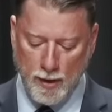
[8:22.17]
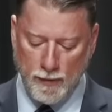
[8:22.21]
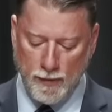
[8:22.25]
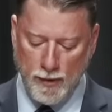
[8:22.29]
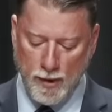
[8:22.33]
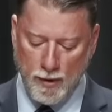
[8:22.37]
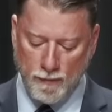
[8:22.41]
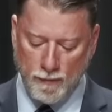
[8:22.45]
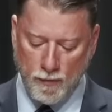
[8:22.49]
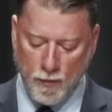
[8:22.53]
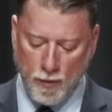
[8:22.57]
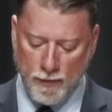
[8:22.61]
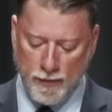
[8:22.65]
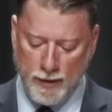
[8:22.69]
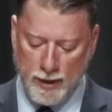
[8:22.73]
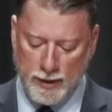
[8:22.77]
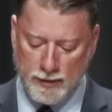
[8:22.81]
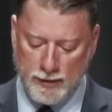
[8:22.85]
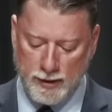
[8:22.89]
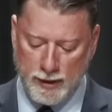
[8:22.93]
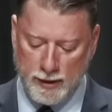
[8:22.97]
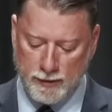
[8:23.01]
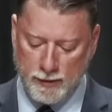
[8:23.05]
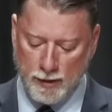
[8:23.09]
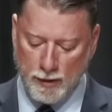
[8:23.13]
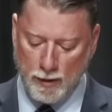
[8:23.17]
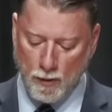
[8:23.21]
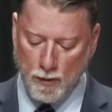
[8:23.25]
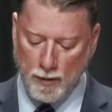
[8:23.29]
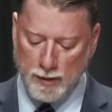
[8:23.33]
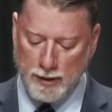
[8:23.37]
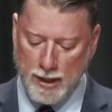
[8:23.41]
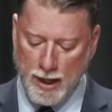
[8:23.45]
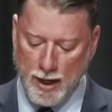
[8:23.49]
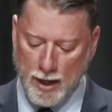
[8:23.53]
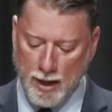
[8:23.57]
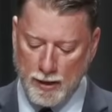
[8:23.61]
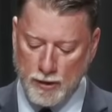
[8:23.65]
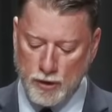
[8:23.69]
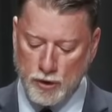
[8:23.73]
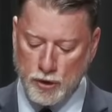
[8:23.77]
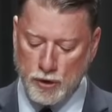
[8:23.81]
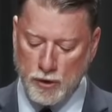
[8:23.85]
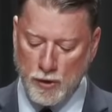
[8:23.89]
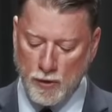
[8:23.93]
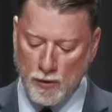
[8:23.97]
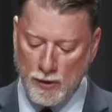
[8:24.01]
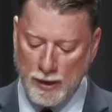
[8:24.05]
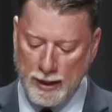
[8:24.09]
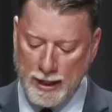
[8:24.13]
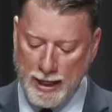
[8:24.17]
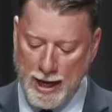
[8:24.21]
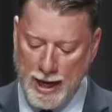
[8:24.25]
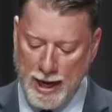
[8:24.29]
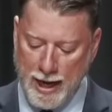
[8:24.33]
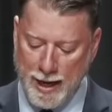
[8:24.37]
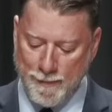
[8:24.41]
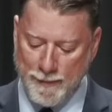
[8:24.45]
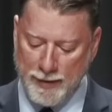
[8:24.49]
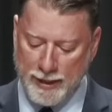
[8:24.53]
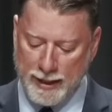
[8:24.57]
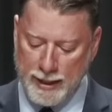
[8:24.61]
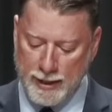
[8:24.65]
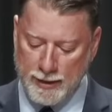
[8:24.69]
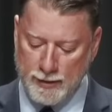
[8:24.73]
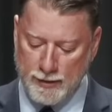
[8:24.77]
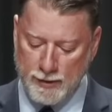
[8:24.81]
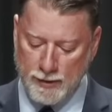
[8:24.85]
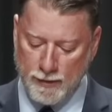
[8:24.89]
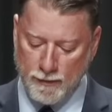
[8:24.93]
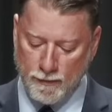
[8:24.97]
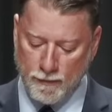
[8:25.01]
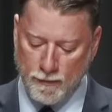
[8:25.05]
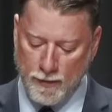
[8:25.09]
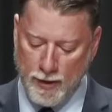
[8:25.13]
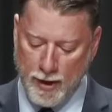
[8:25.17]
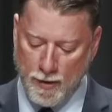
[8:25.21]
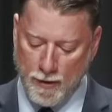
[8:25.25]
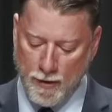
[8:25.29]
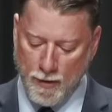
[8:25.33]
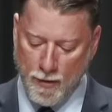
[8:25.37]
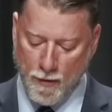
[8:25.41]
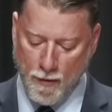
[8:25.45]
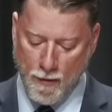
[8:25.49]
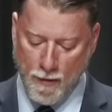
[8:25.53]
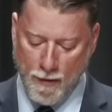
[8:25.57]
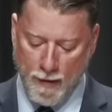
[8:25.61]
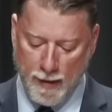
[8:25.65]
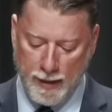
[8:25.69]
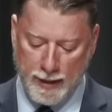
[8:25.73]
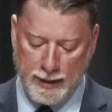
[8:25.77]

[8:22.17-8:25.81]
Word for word: Therefore, thus says the Lord God Surely I am against the Pharaoh,